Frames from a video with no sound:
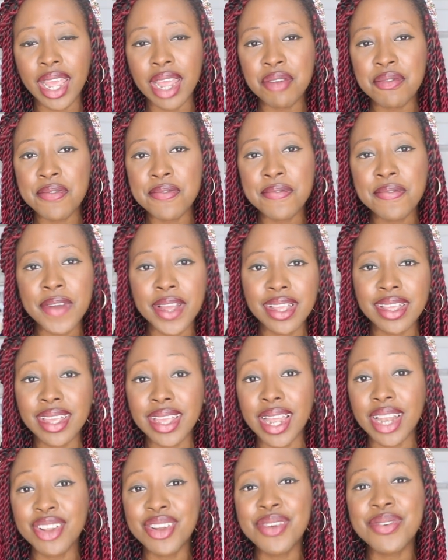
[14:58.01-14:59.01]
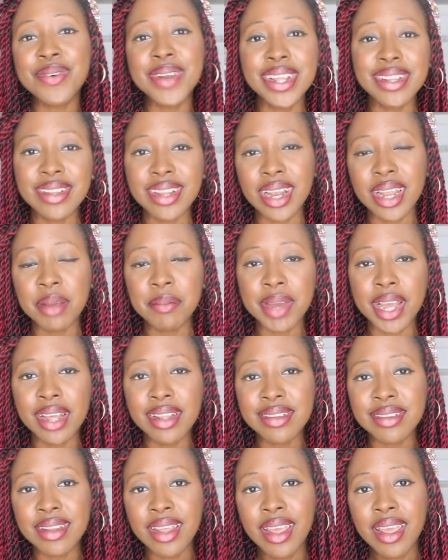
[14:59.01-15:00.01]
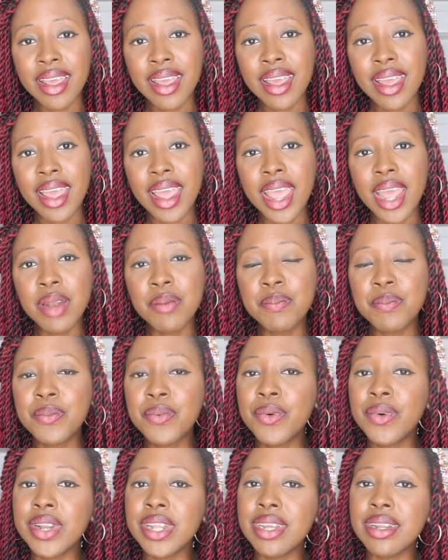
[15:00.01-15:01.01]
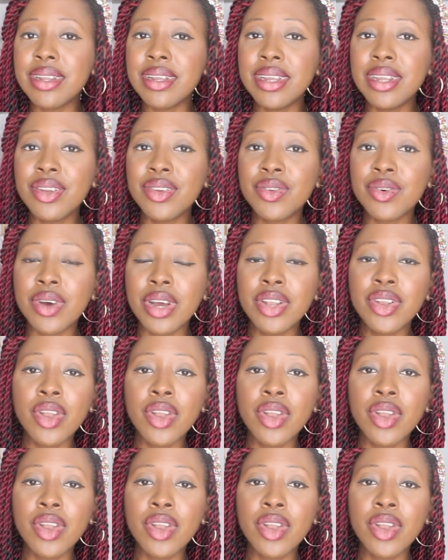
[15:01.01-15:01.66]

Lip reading: and funky and crazy elements and put it into a